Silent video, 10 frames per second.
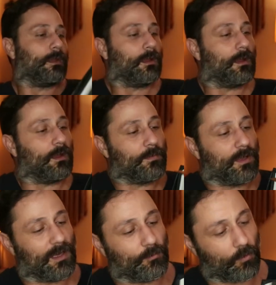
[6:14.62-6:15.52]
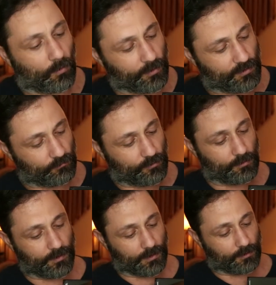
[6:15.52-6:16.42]
And I'm already
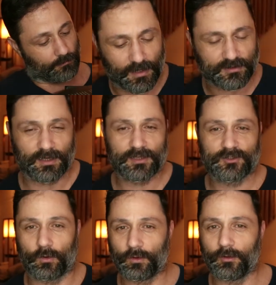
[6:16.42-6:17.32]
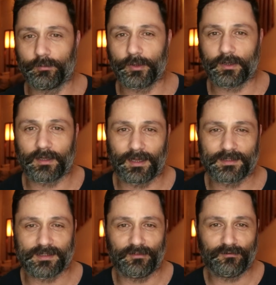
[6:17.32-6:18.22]
ruining it. It's a historical book.
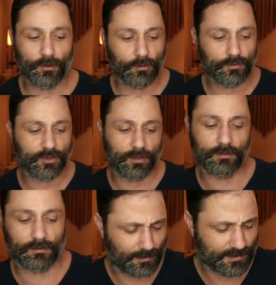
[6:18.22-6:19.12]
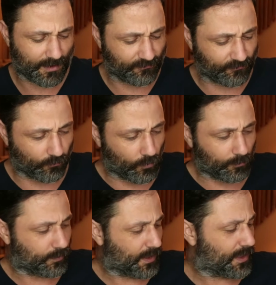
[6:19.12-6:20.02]
It's a photo journal. It's got
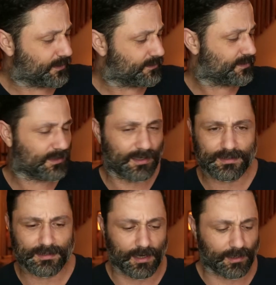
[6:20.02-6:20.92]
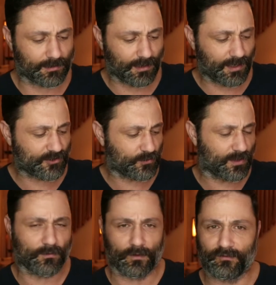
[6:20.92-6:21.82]
floor plans. It's got the
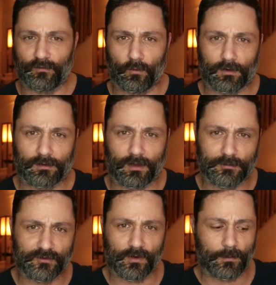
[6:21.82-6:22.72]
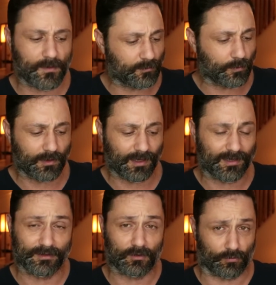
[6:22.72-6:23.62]
history of where the fort comes from. This book
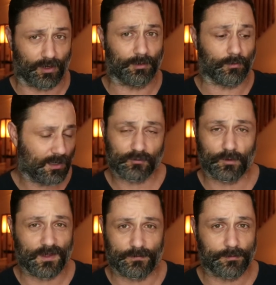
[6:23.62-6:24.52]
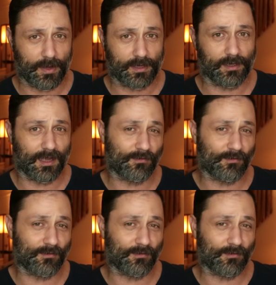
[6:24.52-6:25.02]
is incredible. It's worth every penny.